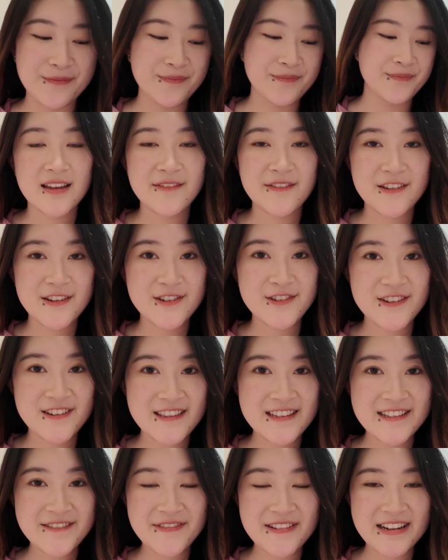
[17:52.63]
If you enjoyed
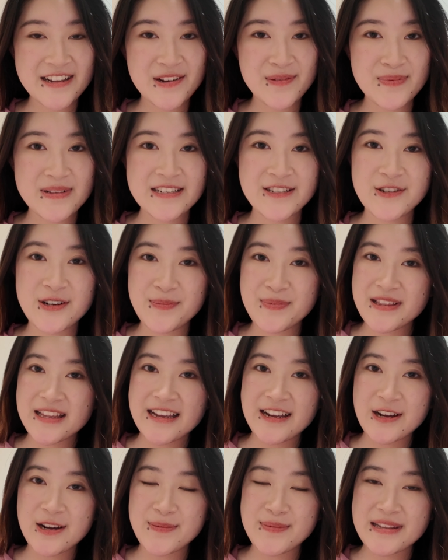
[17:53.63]
this video, please drop a like,
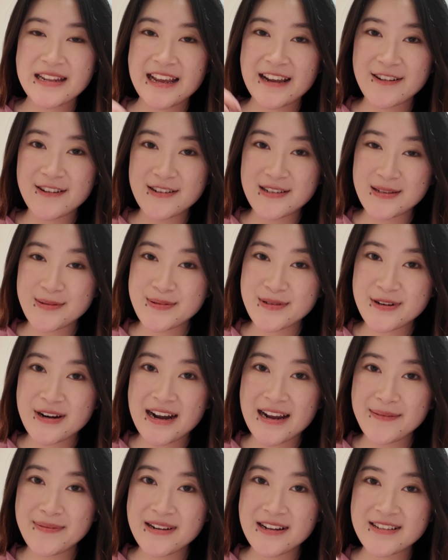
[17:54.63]
comment, and or
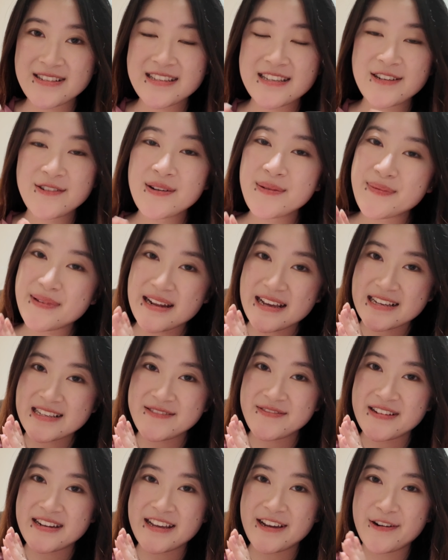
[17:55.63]
subscribe, and I'll see you in the next
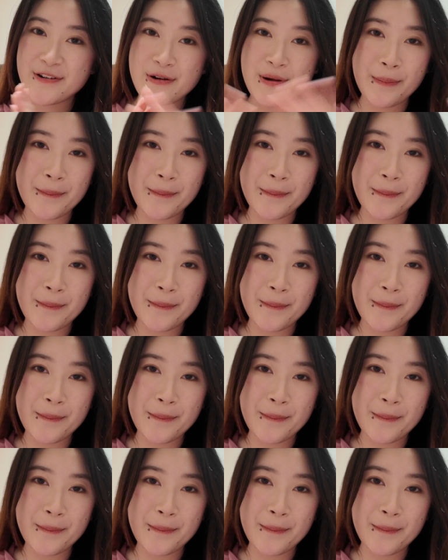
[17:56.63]
video.